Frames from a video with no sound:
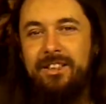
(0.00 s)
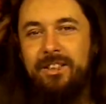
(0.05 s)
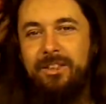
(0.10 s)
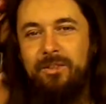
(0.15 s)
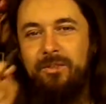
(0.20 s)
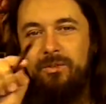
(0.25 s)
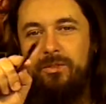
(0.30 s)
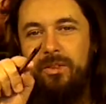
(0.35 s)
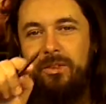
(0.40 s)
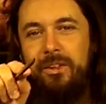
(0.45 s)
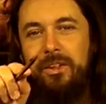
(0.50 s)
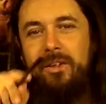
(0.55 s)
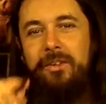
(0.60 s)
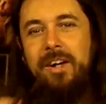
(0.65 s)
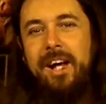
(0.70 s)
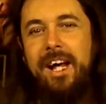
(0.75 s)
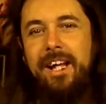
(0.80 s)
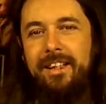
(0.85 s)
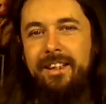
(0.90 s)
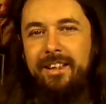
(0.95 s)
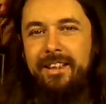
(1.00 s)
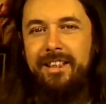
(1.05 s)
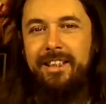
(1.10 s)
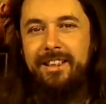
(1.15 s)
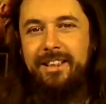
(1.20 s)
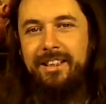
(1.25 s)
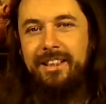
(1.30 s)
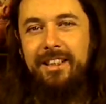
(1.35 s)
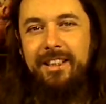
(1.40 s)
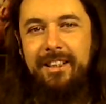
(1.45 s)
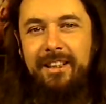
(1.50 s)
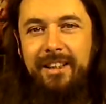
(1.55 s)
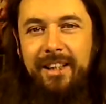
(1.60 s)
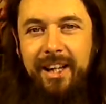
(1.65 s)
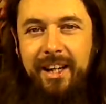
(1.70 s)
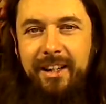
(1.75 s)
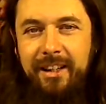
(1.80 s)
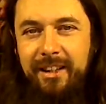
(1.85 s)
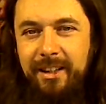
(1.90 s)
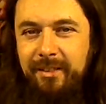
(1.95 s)
Screw you, athletes.
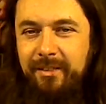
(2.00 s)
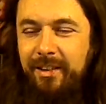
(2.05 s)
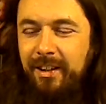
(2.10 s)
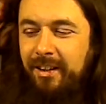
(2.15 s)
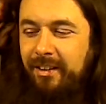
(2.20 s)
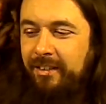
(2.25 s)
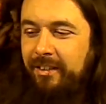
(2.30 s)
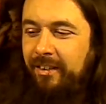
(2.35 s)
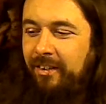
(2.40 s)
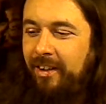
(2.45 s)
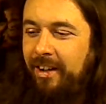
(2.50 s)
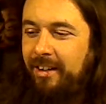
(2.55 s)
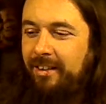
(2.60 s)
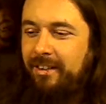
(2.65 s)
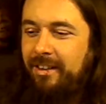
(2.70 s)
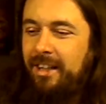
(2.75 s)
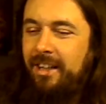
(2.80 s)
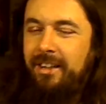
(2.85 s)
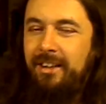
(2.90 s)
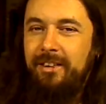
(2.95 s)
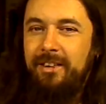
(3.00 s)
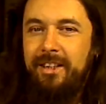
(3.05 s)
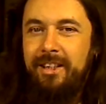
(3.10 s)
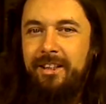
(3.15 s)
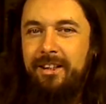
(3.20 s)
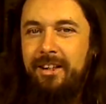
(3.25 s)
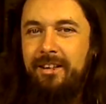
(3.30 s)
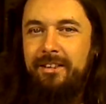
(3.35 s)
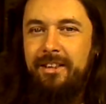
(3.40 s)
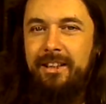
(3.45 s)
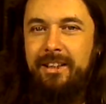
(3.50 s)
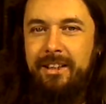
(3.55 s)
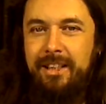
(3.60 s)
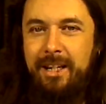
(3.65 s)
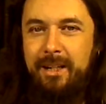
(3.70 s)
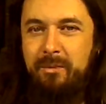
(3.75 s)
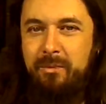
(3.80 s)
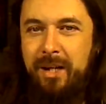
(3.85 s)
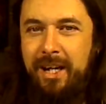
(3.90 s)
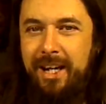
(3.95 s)
Yeah, I'm calling you out. I know you could all
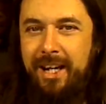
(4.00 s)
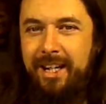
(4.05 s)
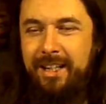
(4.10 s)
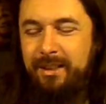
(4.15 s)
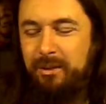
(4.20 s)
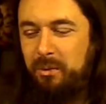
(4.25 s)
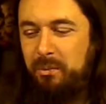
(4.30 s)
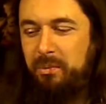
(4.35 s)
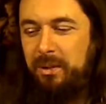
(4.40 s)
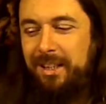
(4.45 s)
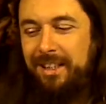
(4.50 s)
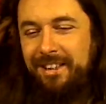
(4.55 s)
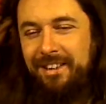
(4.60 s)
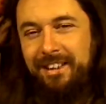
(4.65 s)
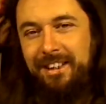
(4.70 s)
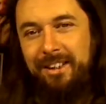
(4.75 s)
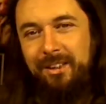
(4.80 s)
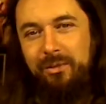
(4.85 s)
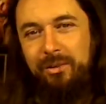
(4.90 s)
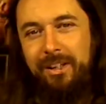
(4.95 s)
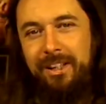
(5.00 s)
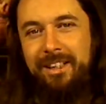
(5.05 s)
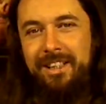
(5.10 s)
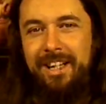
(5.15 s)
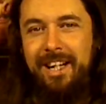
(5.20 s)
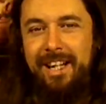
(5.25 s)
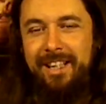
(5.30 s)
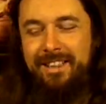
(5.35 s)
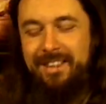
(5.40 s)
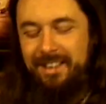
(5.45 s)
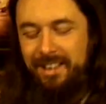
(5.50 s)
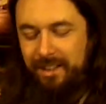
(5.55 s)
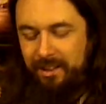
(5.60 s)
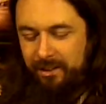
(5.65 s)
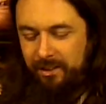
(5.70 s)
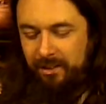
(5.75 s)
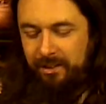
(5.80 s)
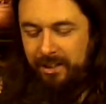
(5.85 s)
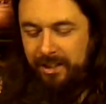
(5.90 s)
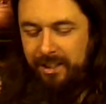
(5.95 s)
kick my ass repeatedly for the next
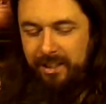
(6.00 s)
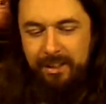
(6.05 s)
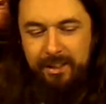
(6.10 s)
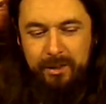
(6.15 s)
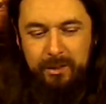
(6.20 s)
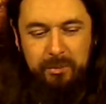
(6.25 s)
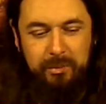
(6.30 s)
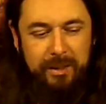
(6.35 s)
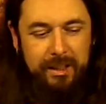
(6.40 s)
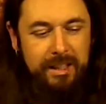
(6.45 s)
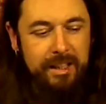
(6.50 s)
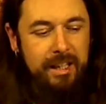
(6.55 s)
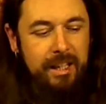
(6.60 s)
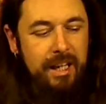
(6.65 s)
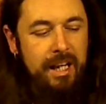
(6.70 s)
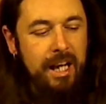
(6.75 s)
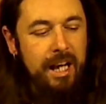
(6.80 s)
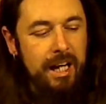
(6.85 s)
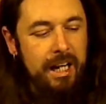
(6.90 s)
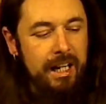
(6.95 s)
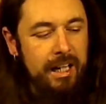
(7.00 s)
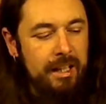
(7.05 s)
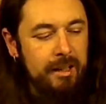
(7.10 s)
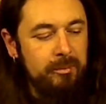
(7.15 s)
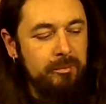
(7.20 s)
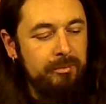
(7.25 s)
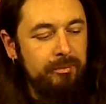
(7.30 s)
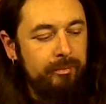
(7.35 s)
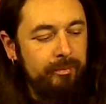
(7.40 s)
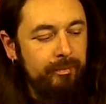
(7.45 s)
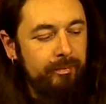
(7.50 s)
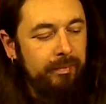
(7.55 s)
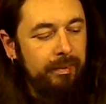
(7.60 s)
like 30 years, but um,